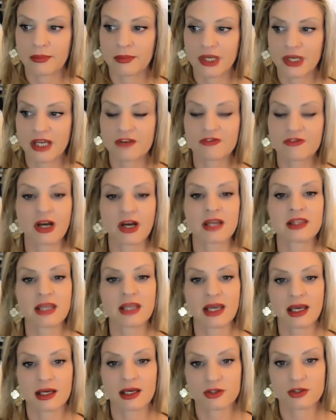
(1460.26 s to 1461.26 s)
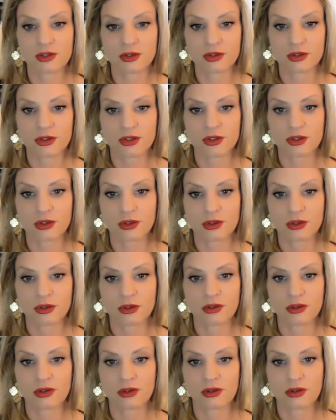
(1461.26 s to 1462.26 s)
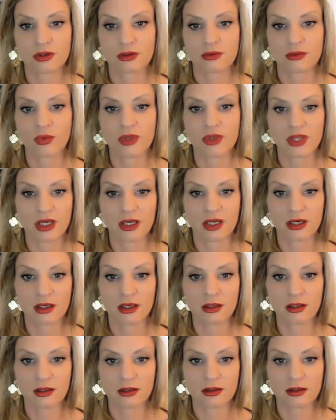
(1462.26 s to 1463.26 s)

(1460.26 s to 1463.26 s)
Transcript: find the answers within